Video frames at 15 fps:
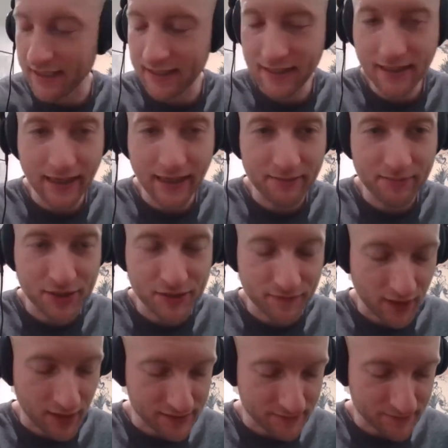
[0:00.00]
that he got a bunch
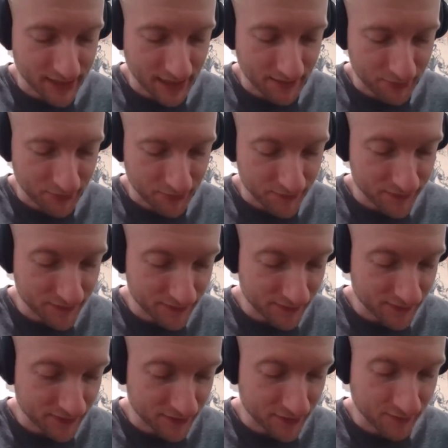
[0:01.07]
of awesome samples
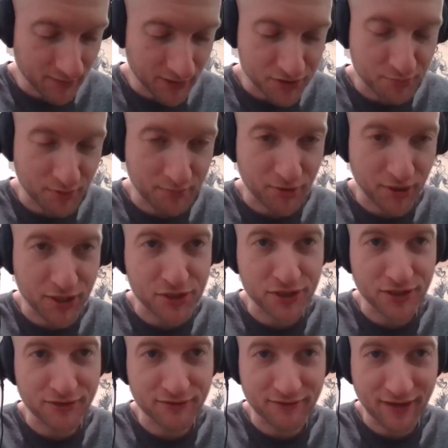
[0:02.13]
to do a bunch of
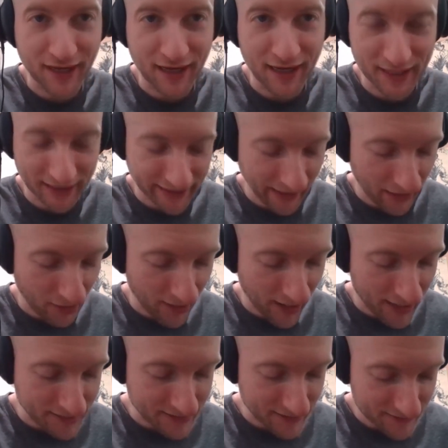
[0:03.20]
preparation so he can kick our
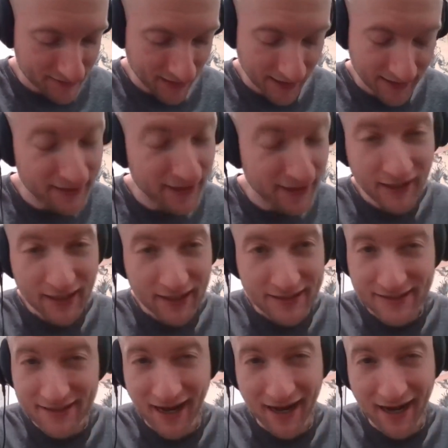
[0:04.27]
asses. And
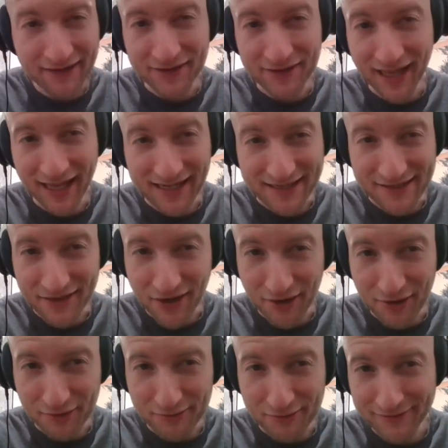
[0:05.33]
he did not even let us
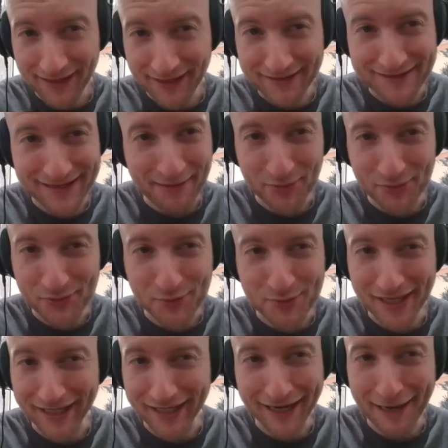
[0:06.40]
know that samples
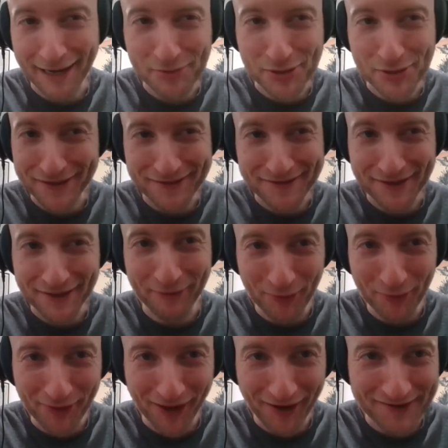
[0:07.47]
was like an option. Kind of
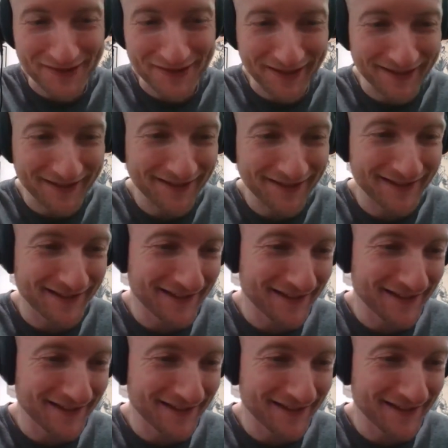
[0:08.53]
rude, honestly.